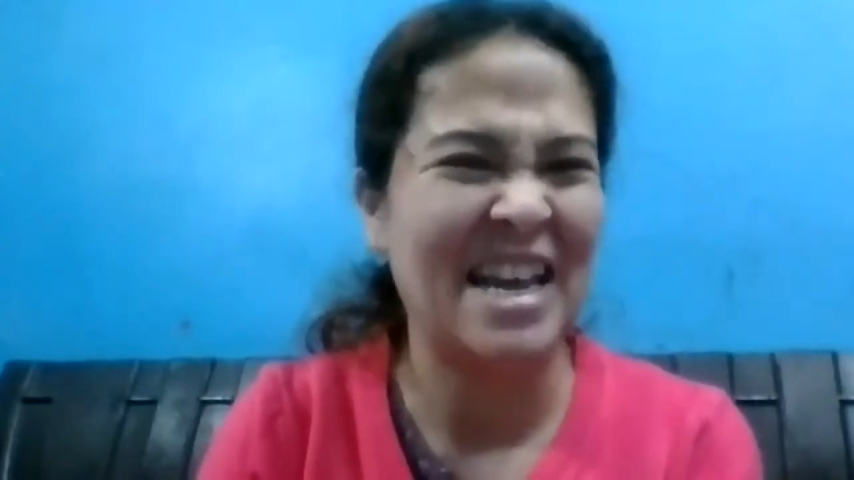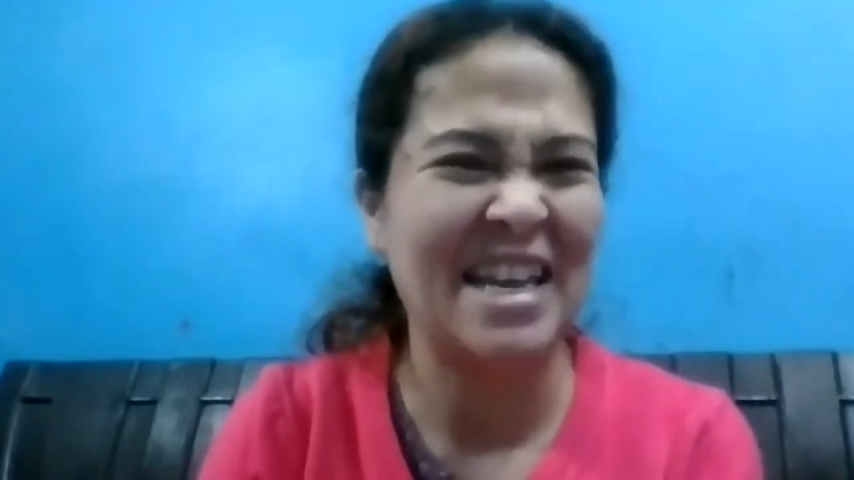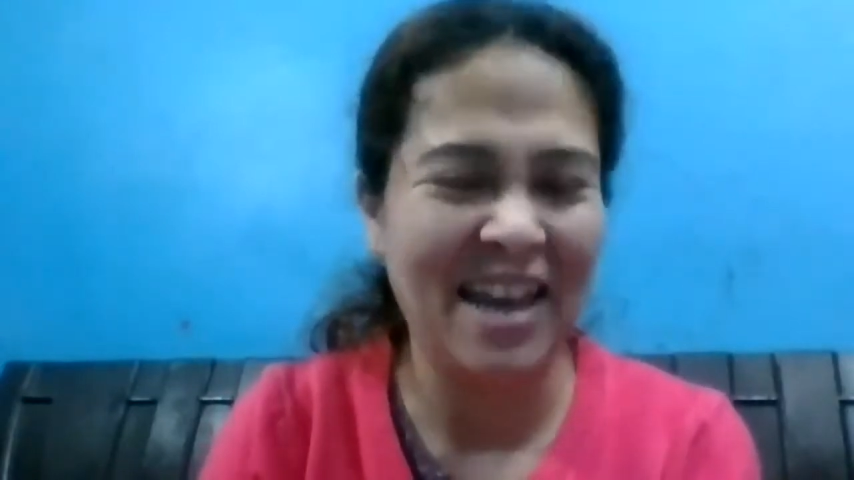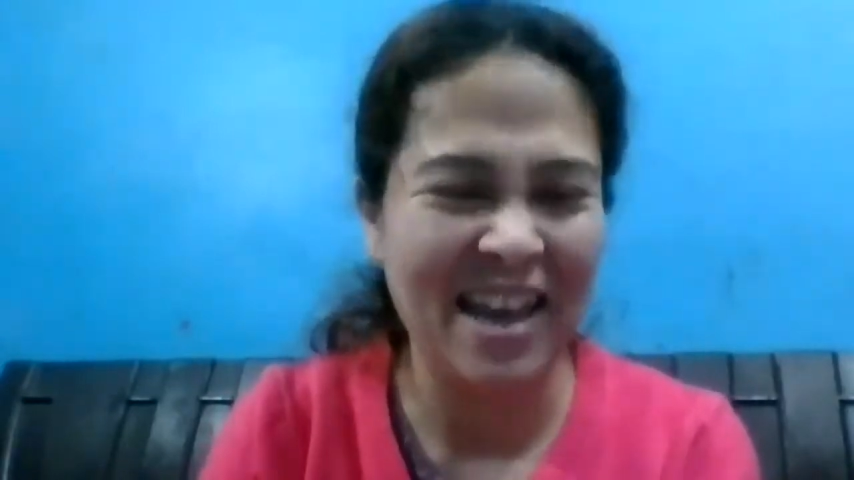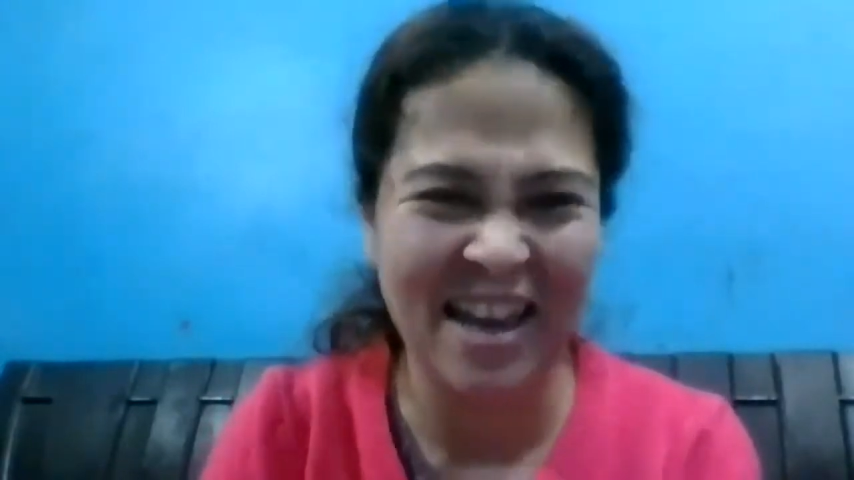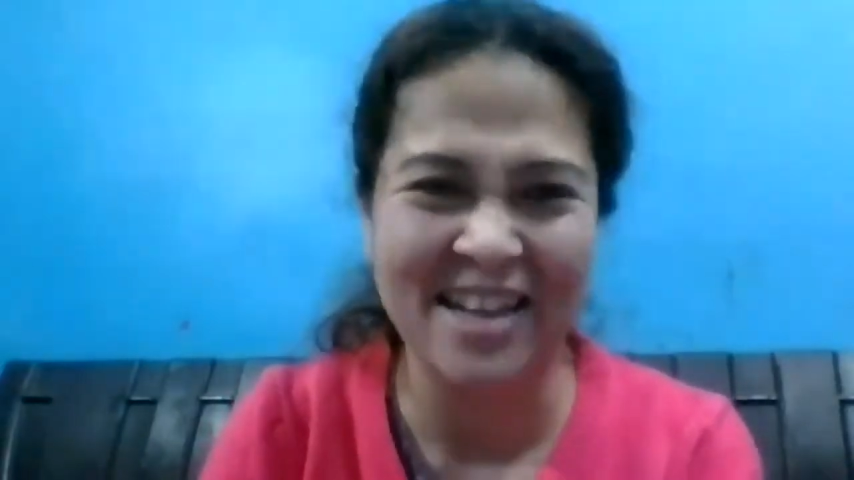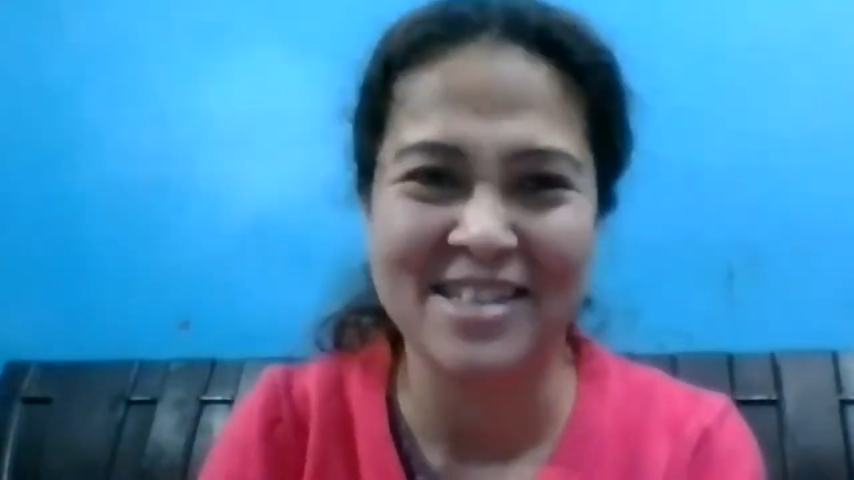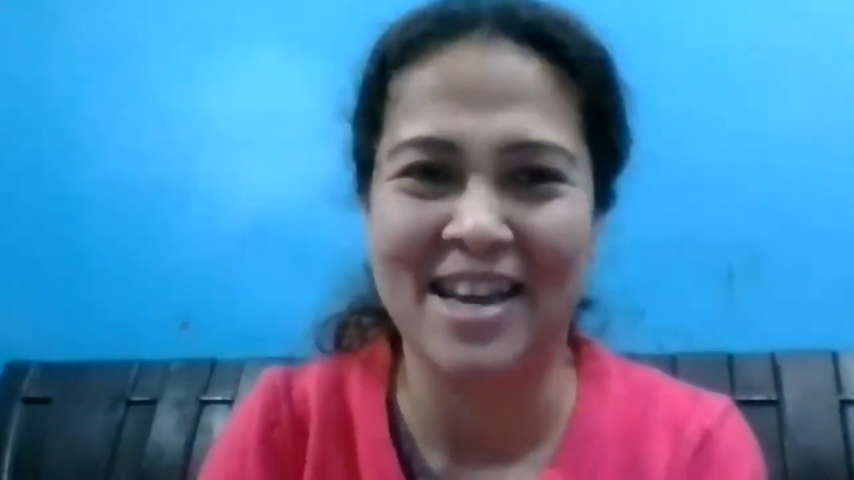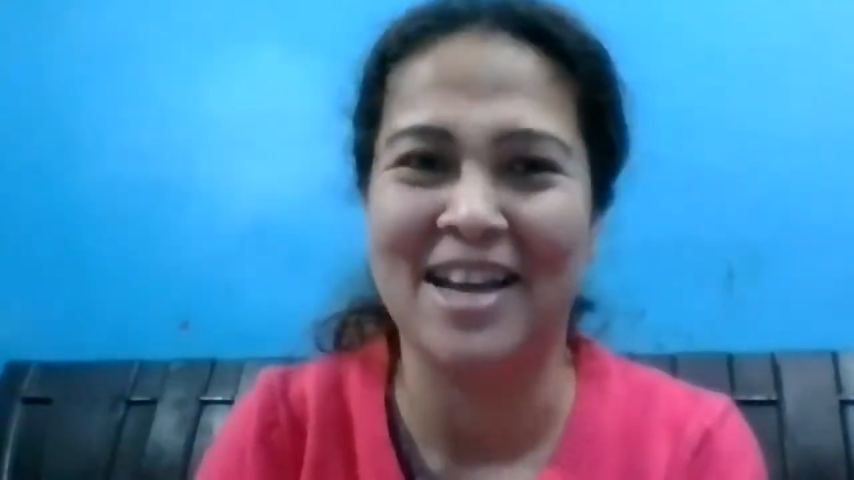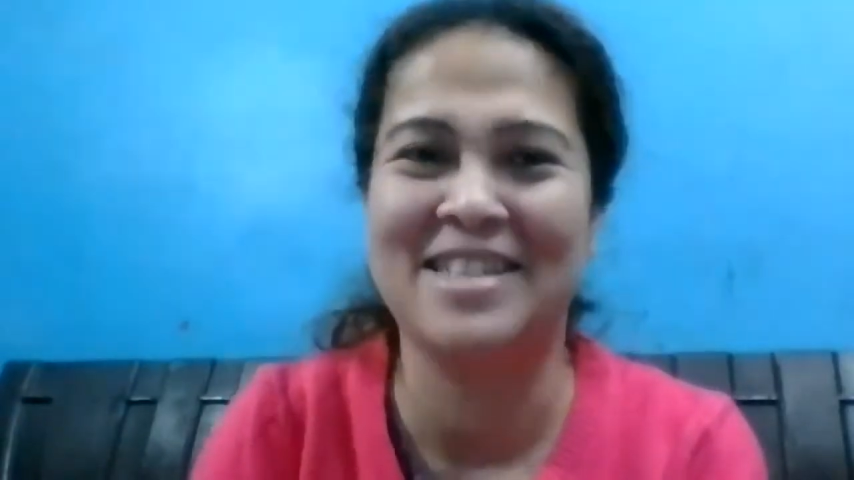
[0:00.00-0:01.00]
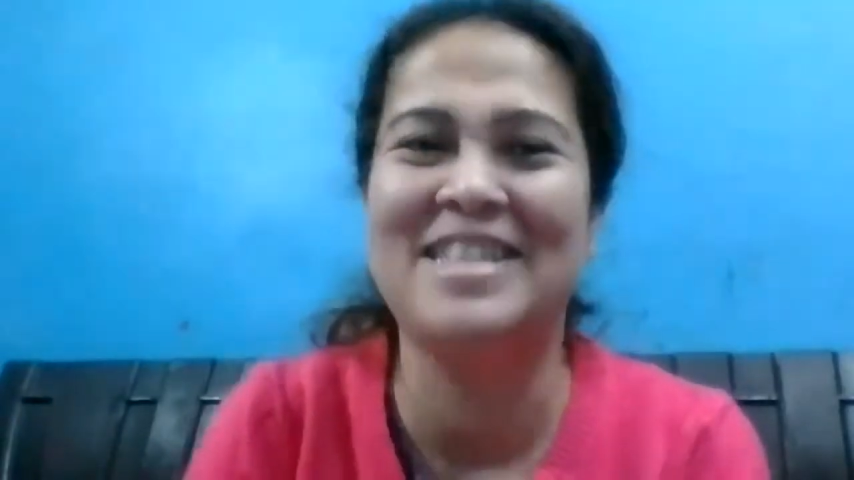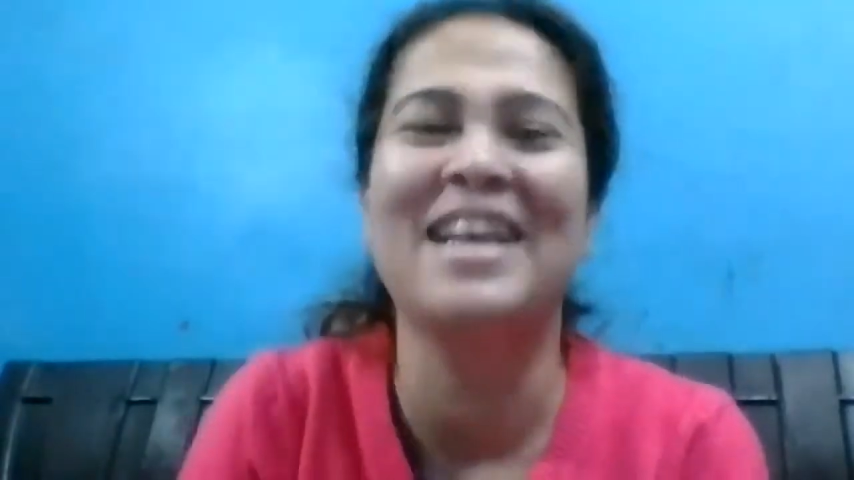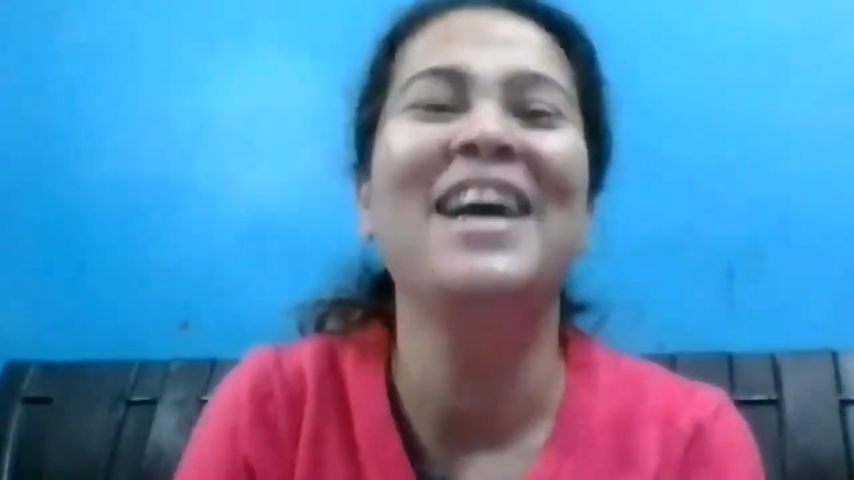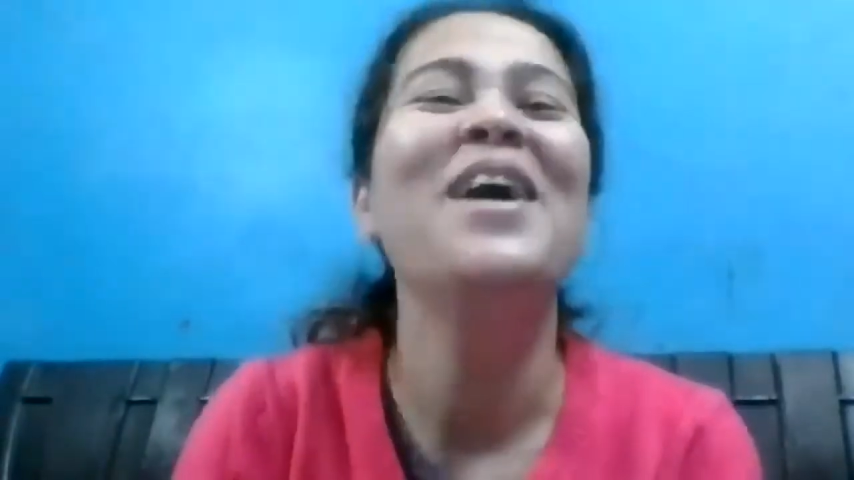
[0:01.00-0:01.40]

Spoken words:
I hate cats.